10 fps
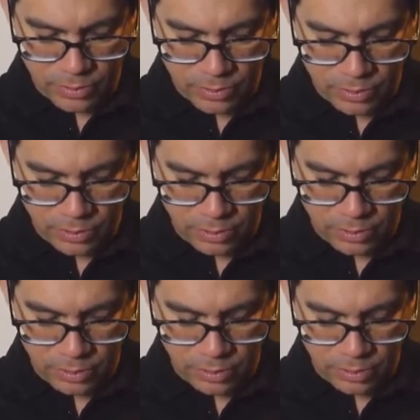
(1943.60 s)

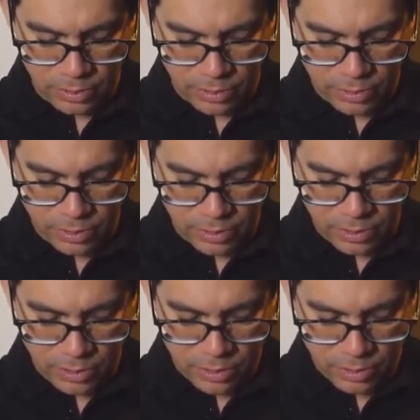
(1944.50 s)

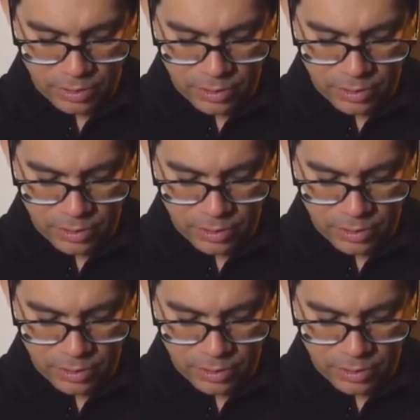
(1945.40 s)
(no one is talking)